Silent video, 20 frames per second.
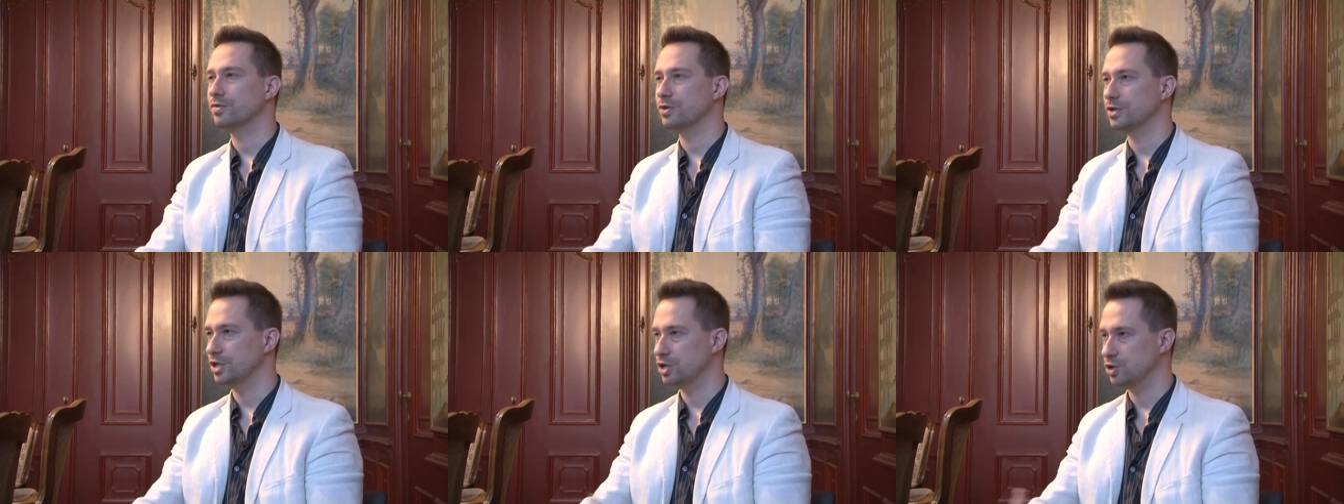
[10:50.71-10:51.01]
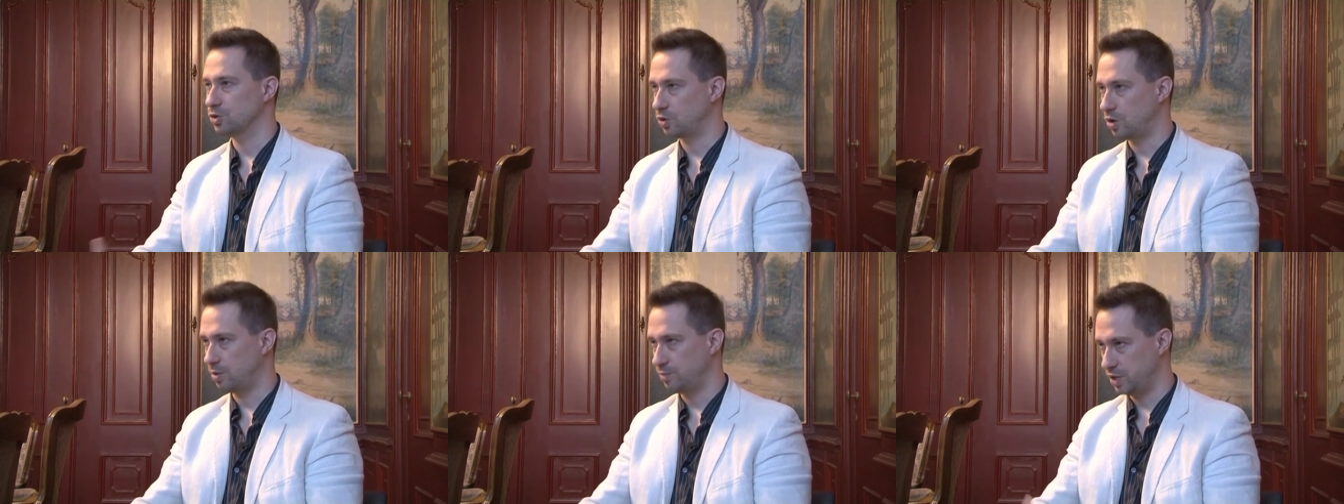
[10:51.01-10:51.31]
the
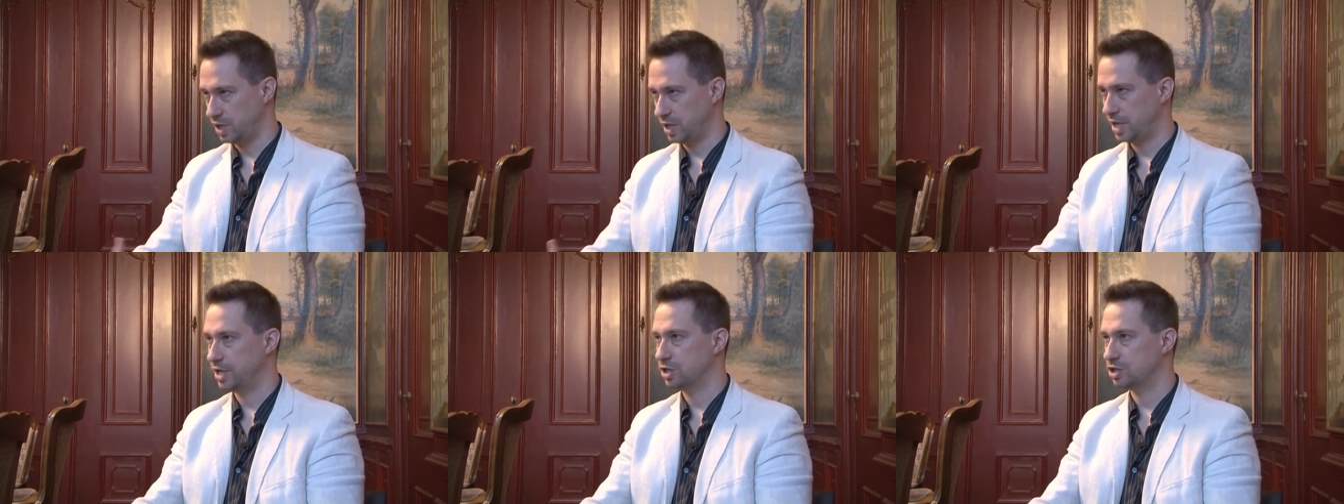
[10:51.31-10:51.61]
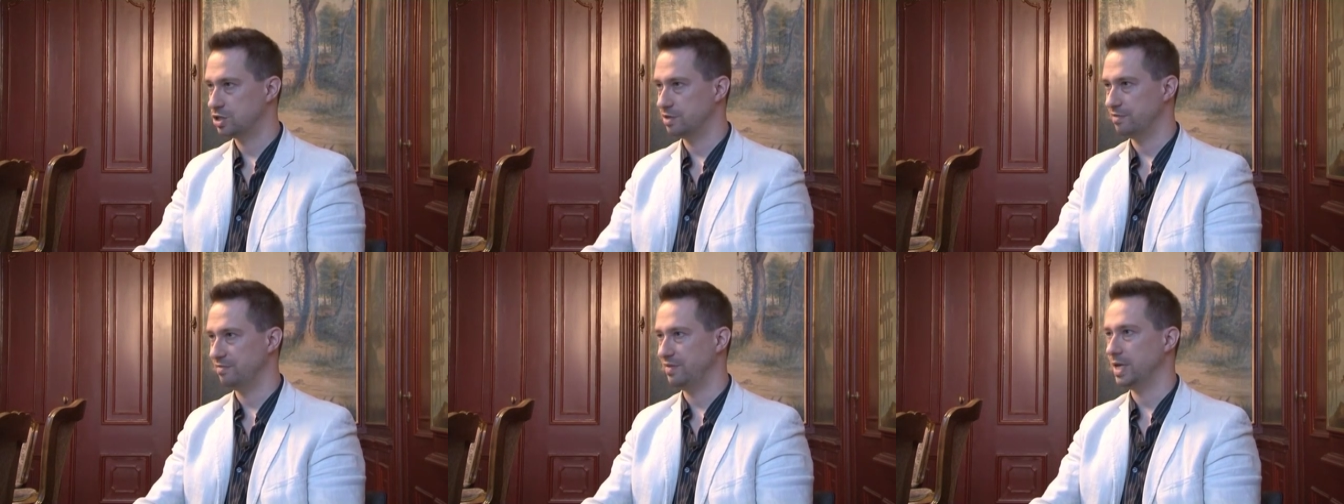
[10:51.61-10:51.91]
digital
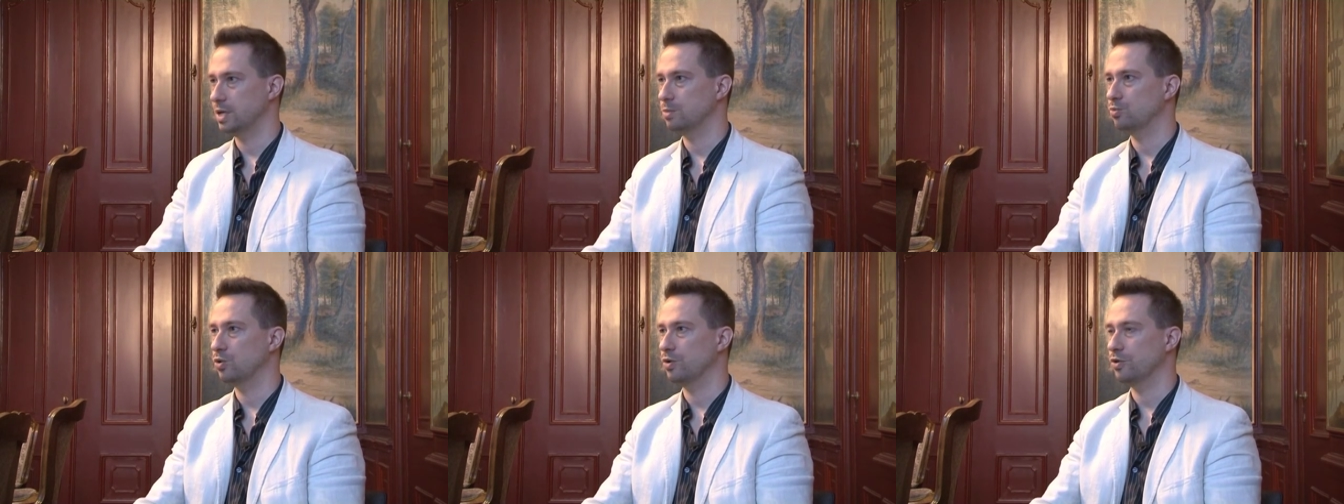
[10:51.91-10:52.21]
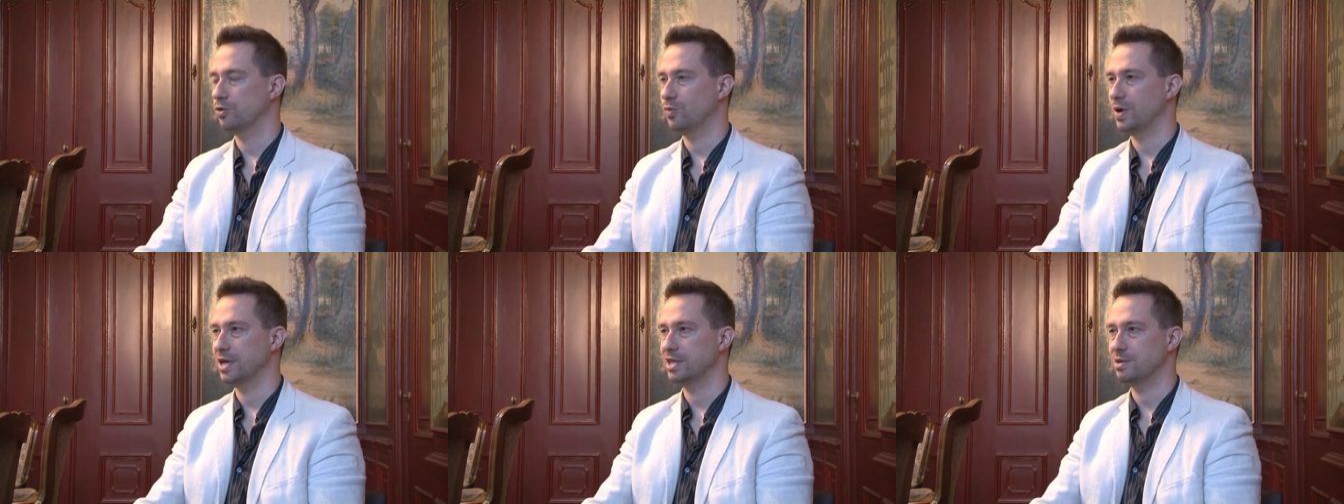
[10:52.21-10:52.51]
communication available
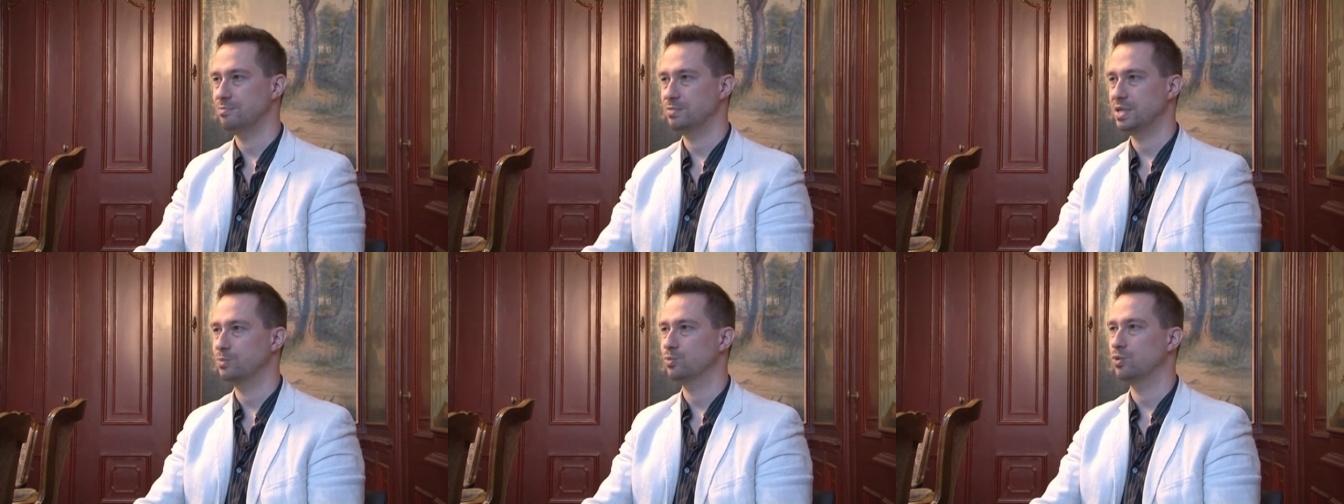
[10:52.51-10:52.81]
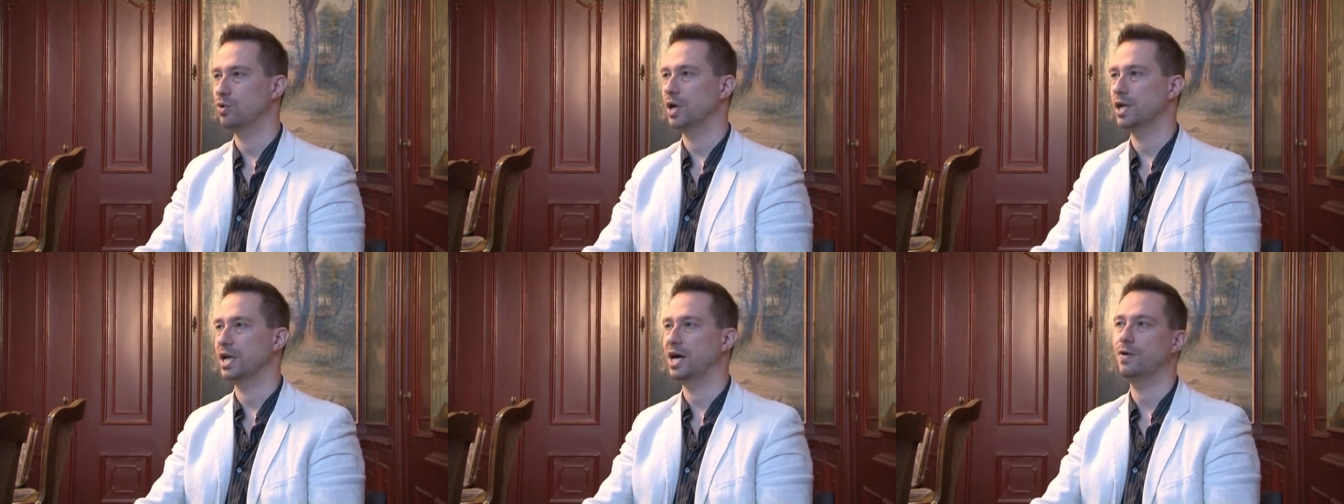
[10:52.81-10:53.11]
and the way that
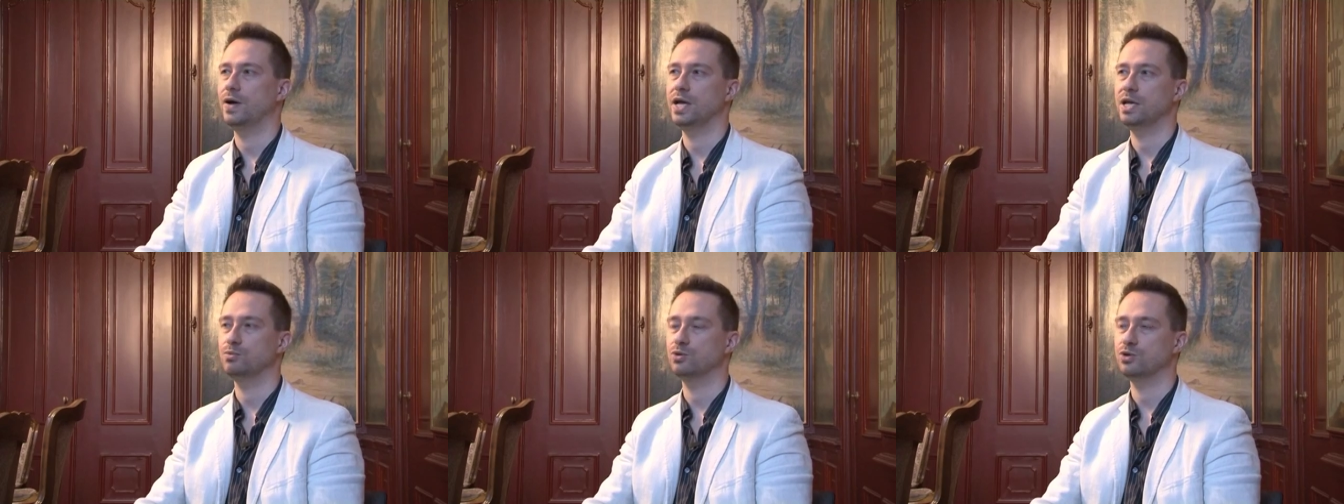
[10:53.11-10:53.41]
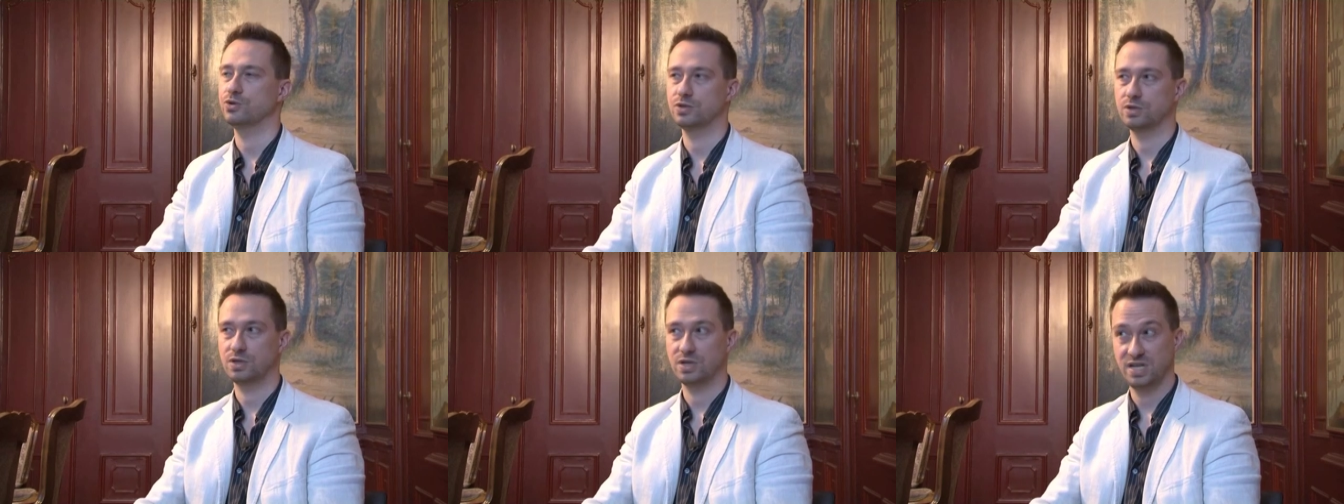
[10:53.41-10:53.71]
people are now
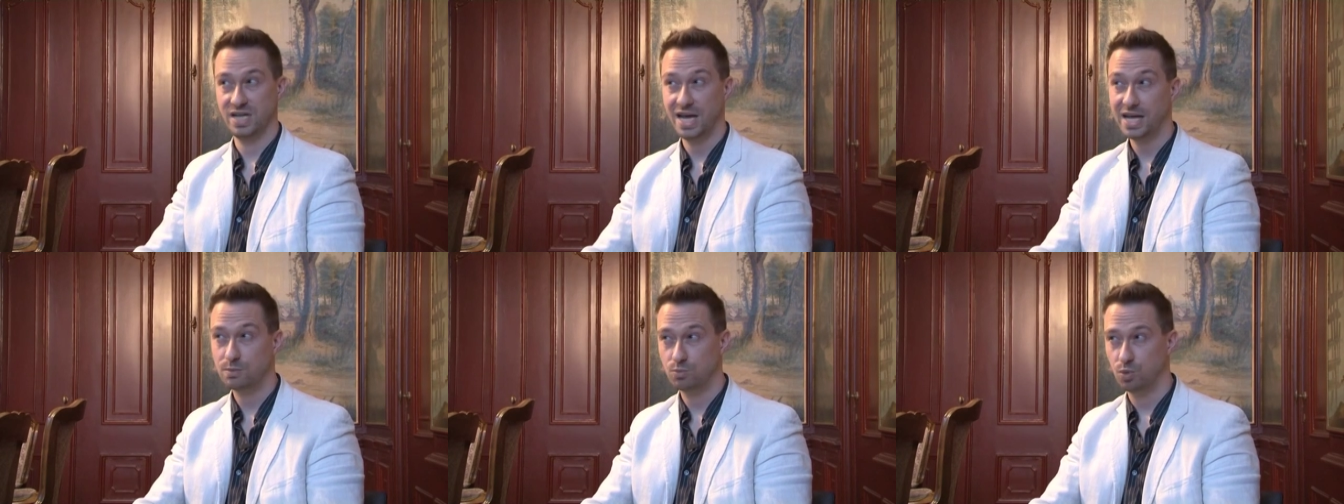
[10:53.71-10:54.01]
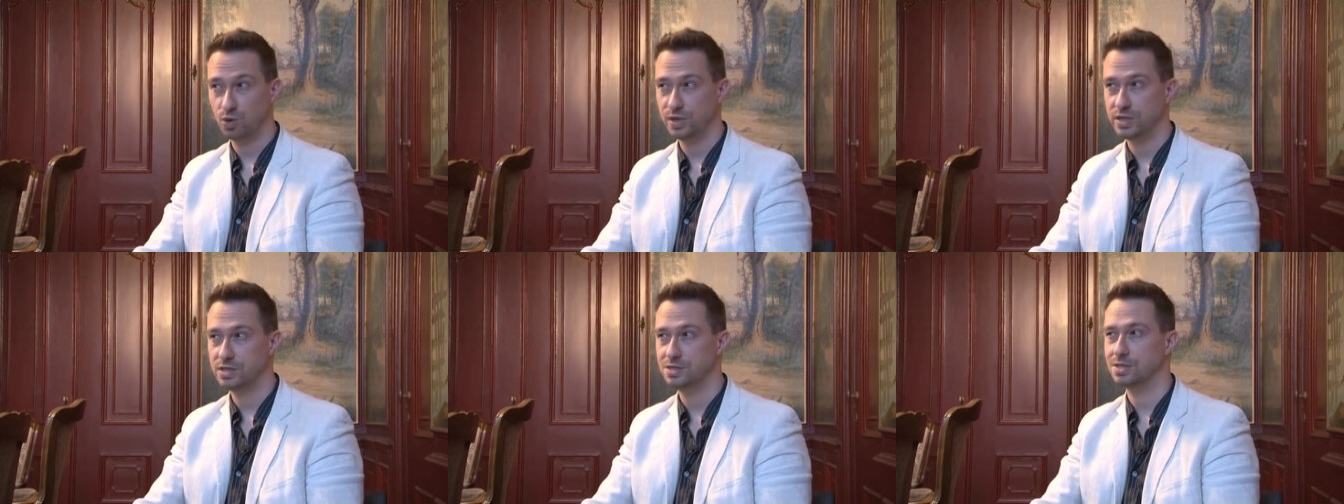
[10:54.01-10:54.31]
able to connect
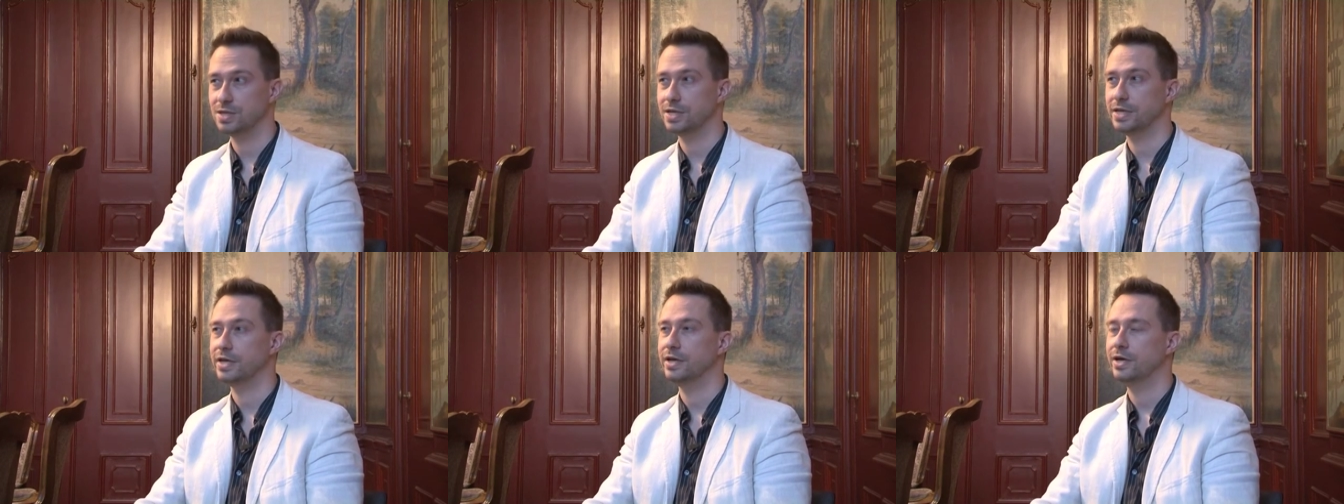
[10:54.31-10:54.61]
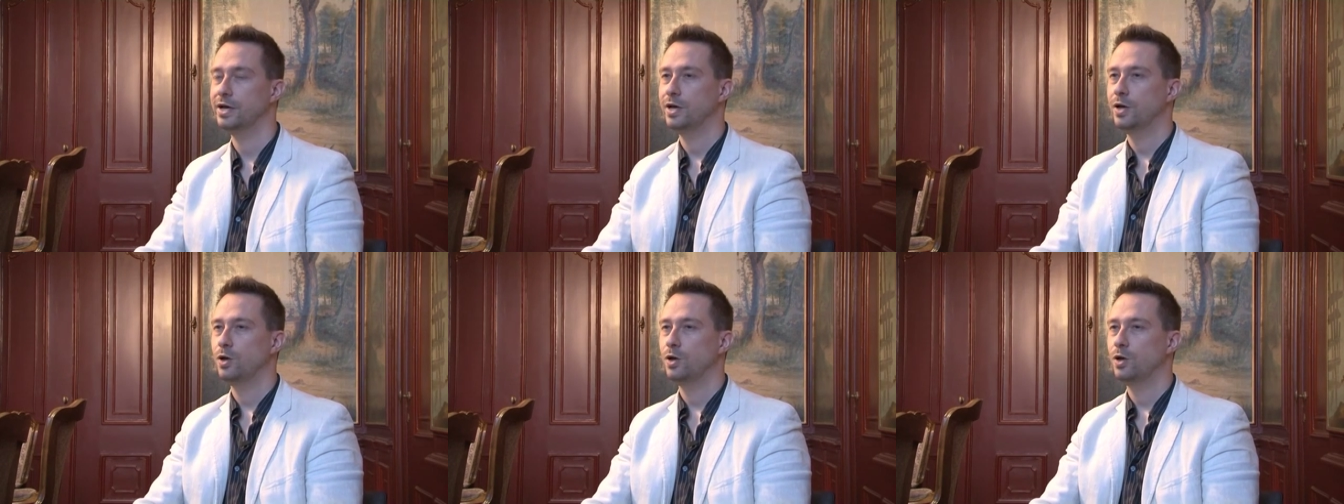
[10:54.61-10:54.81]
more easily,